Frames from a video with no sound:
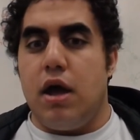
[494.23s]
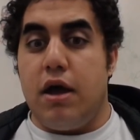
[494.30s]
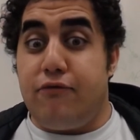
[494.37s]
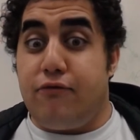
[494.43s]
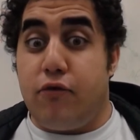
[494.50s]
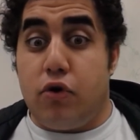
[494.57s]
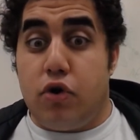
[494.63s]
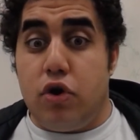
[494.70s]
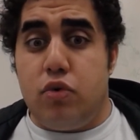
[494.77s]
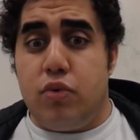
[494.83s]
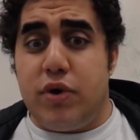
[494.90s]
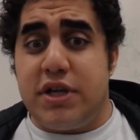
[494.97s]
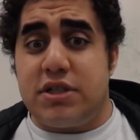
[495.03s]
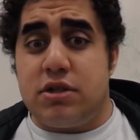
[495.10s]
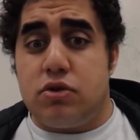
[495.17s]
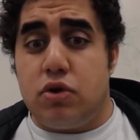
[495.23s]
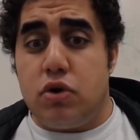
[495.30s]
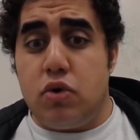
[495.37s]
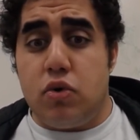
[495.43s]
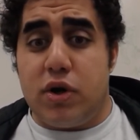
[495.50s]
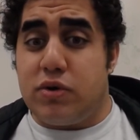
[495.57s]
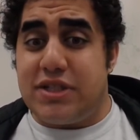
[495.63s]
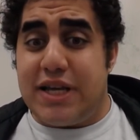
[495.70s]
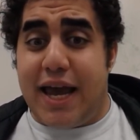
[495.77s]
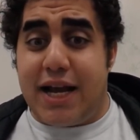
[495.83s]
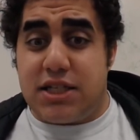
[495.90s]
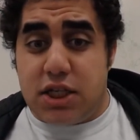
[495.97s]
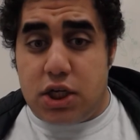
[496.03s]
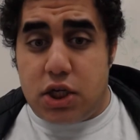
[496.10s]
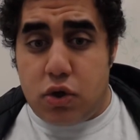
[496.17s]
for good reason too. It was
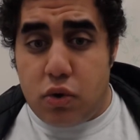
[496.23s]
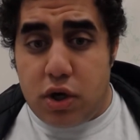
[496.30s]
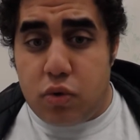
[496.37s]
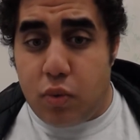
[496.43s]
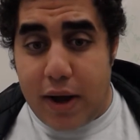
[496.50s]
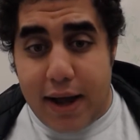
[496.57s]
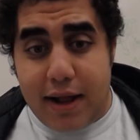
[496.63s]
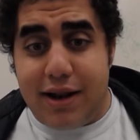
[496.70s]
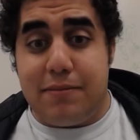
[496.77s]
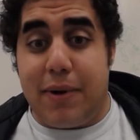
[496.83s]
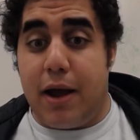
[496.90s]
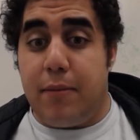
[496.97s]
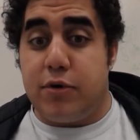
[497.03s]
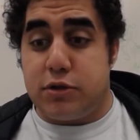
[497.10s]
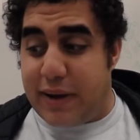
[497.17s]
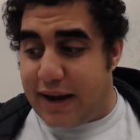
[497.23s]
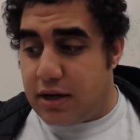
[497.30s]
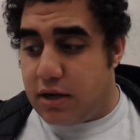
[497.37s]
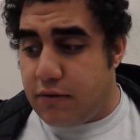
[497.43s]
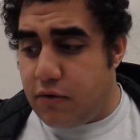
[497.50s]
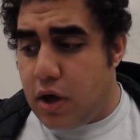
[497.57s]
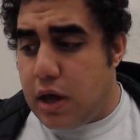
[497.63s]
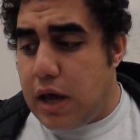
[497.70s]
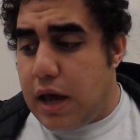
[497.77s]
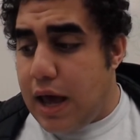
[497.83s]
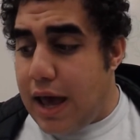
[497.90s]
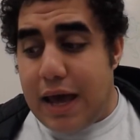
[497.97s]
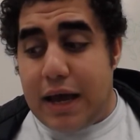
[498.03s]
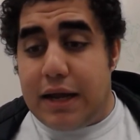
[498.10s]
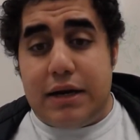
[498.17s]
executed well in my perspective,
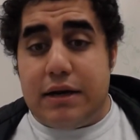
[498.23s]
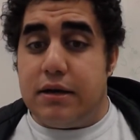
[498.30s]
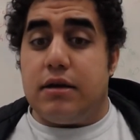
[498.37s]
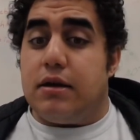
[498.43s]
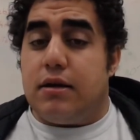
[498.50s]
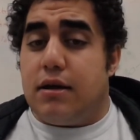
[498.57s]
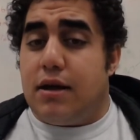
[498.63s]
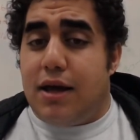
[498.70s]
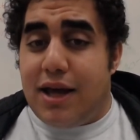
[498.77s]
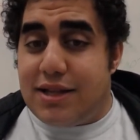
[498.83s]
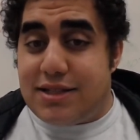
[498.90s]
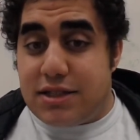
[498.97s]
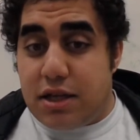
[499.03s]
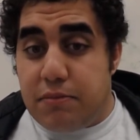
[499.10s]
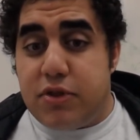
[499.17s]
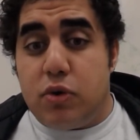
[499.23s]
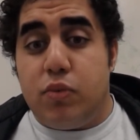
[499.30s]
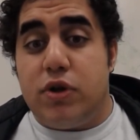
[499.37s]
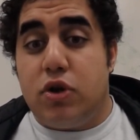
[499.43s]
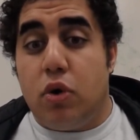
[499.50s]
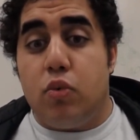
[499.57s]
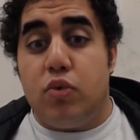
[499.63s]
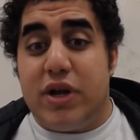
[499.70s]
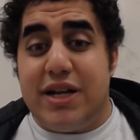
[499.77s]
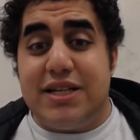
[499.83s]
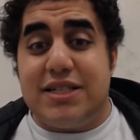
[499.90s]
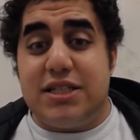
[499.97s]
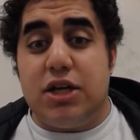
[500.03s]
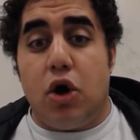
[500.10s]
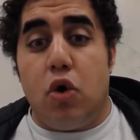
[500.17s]
and it's something we don't really
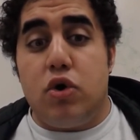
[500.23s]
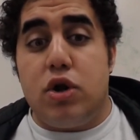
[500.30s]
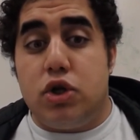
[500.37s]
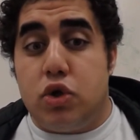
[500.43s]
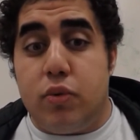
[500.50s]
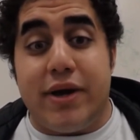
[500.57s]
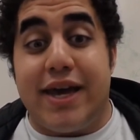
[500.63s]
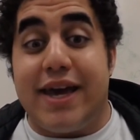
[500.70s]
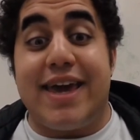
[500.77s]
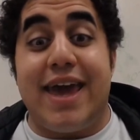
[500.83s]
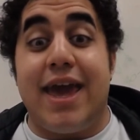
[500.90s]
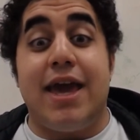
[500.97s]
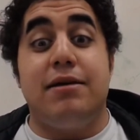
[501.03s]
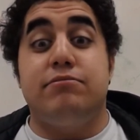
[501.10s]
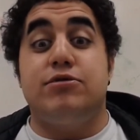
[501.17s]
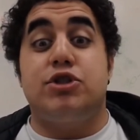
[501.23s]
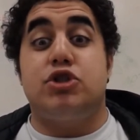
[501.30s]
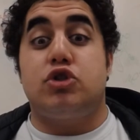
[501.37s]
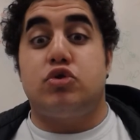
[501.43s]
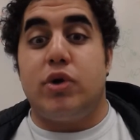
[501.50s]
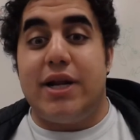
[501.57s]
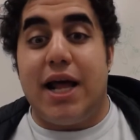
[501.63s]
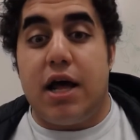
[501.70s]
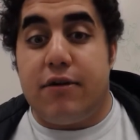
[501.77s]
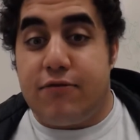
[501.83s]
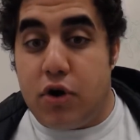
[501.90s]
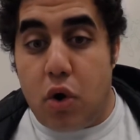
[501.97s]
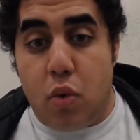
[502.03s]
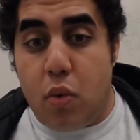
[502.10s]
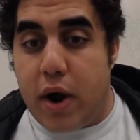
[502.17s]
see Oda doing. It came straight out of
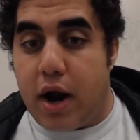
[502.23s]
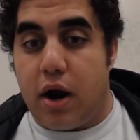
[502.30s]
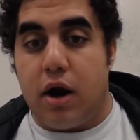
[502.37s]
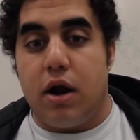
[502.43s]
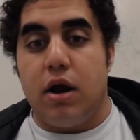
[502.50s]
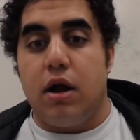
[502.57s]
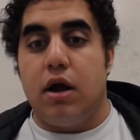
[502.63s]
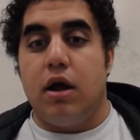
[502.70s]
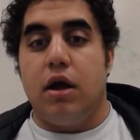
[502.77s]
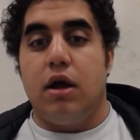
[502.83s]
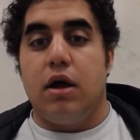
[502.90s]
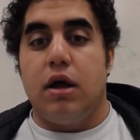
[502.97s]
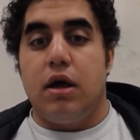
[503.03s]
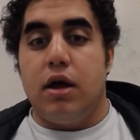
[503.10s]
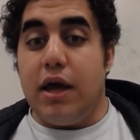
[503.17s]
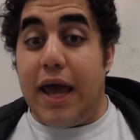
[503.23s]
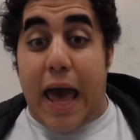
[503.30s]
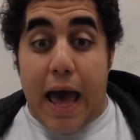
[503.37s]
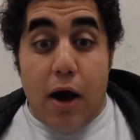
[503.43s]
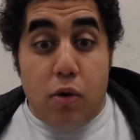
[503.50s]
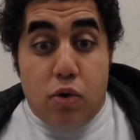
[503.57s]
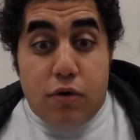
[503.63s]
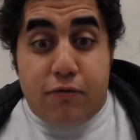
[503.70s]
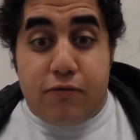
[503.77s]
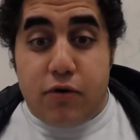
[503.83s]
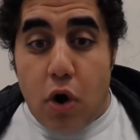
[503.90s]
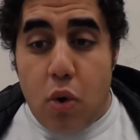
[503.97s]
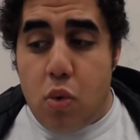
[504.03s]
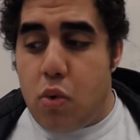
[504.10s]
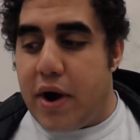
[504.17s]
nowhere. Out of
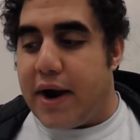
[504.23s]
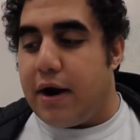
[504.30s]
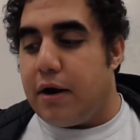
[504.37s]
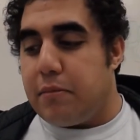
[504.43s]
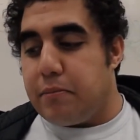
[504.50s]
nowhere.